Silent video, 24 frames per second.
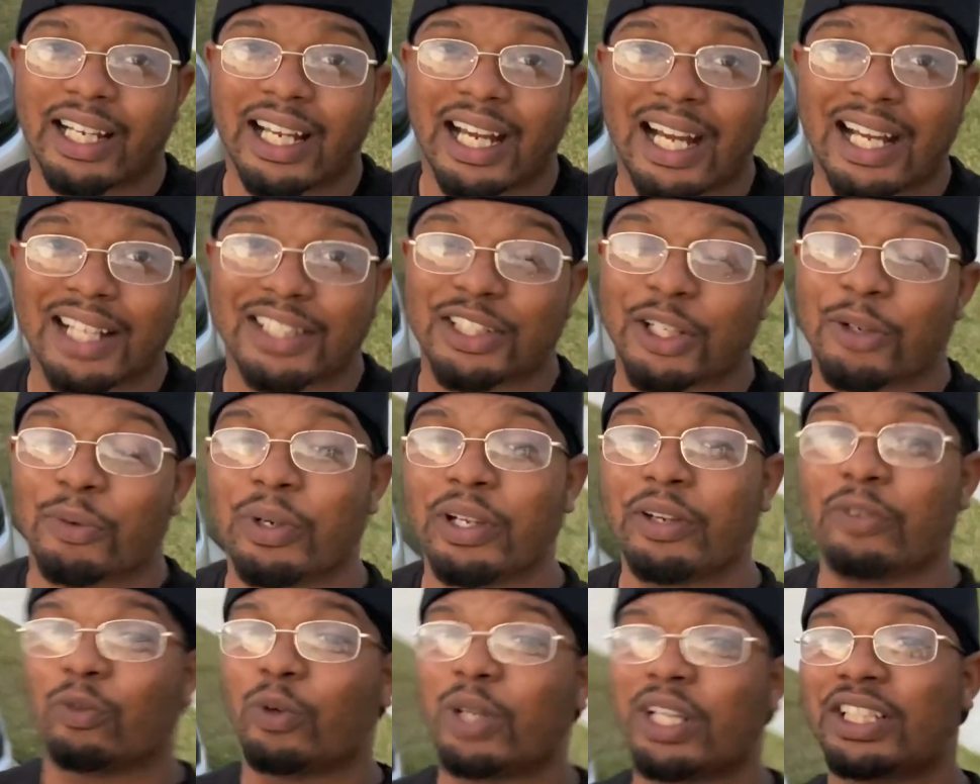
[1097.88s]
guys so
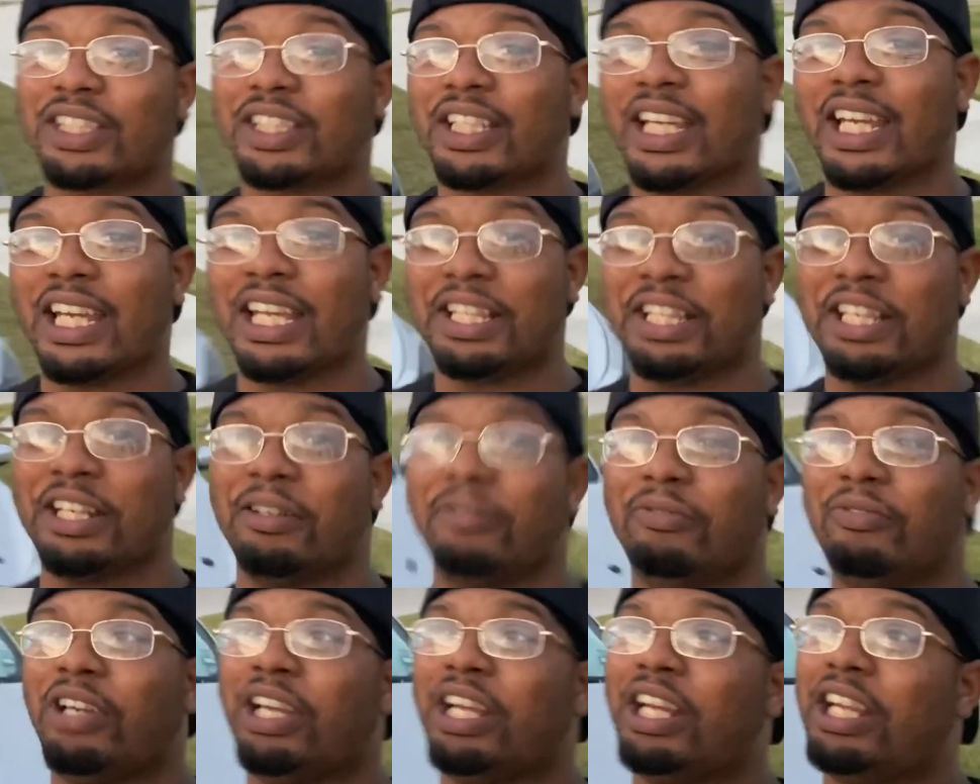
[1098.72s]
we reached the end of the
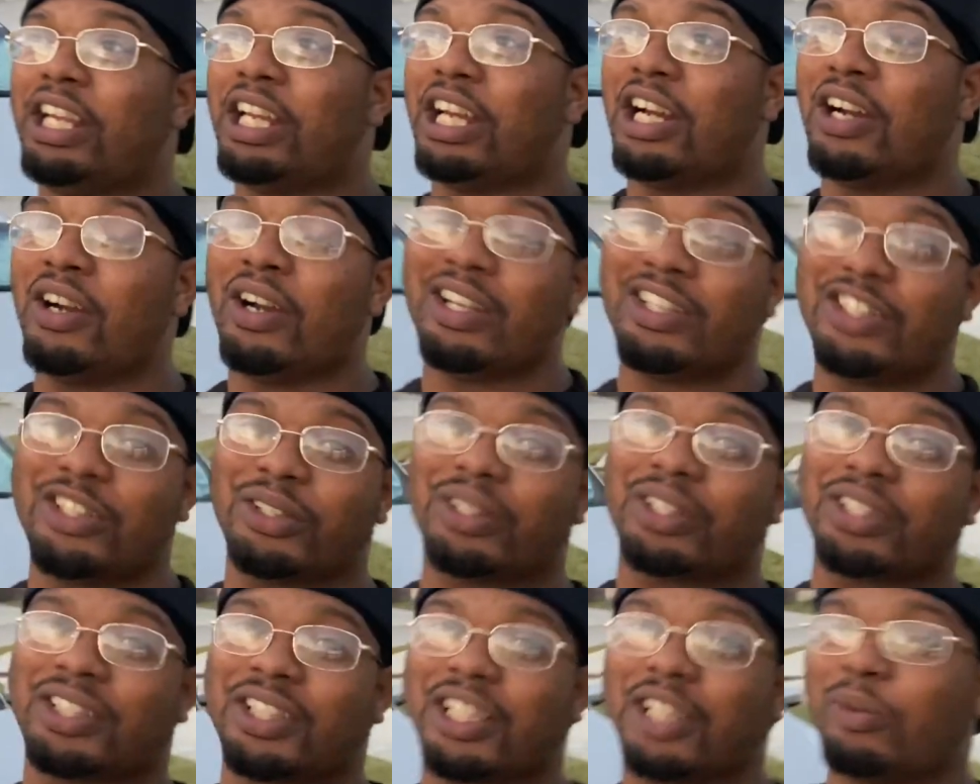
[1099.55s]
video as you
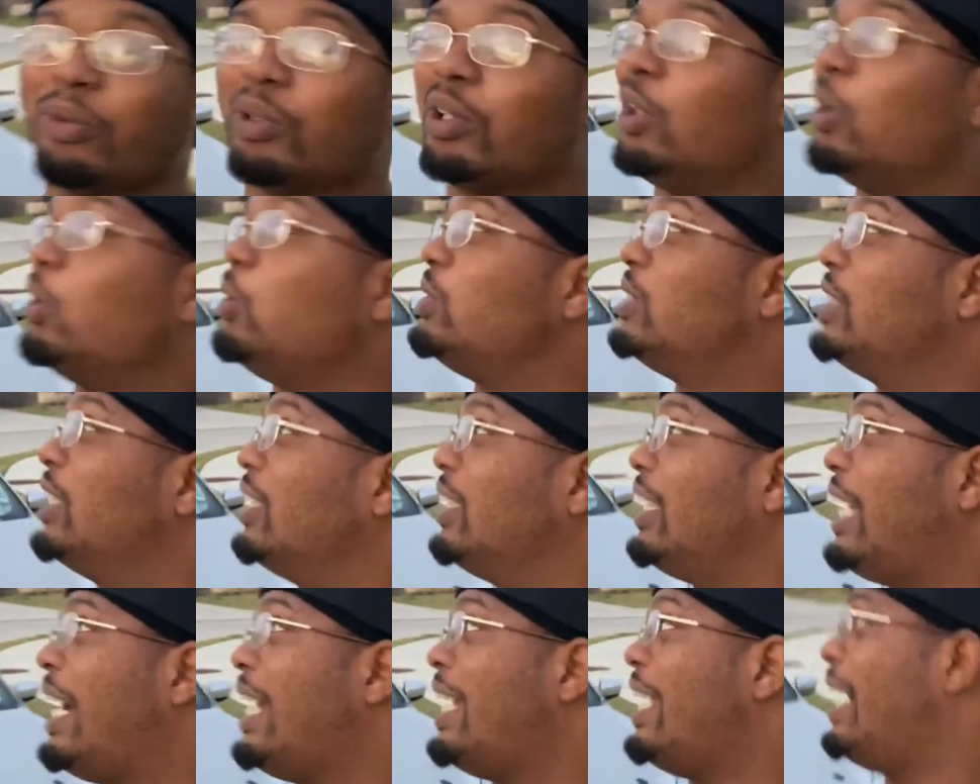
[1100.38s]
can see we're losing
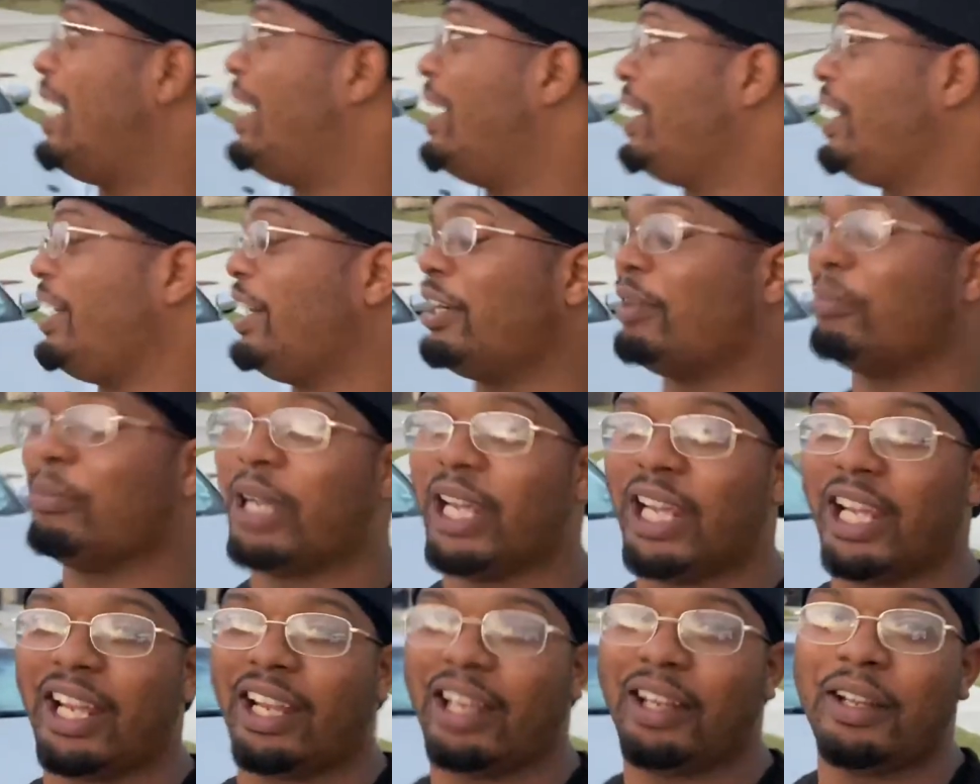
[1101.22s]
light out here
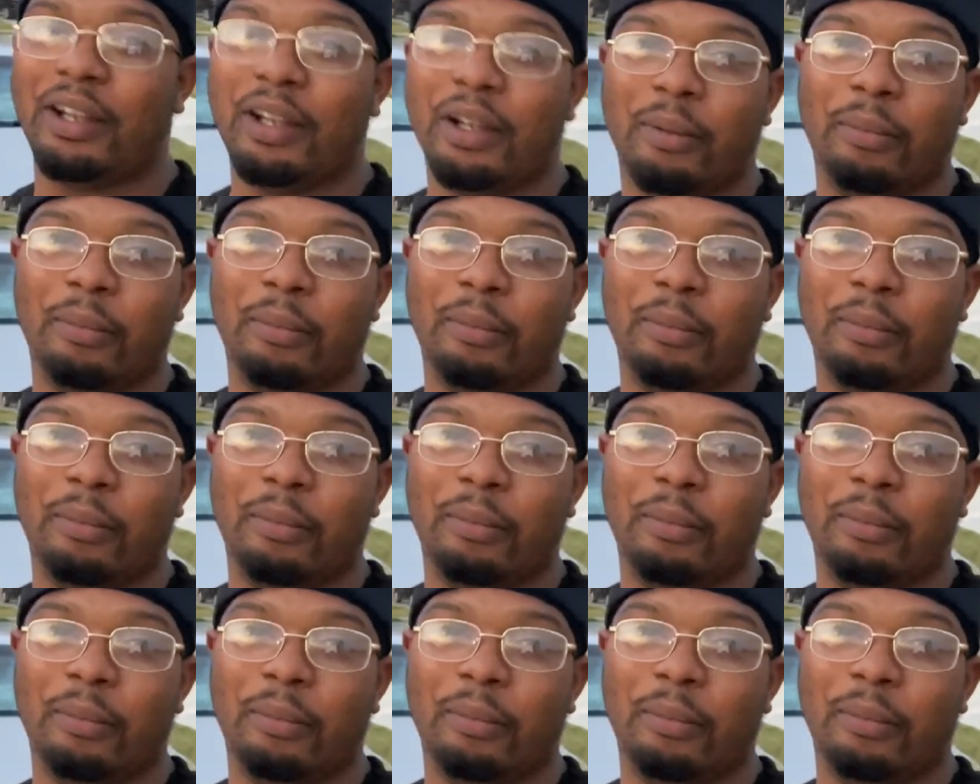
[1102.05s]
man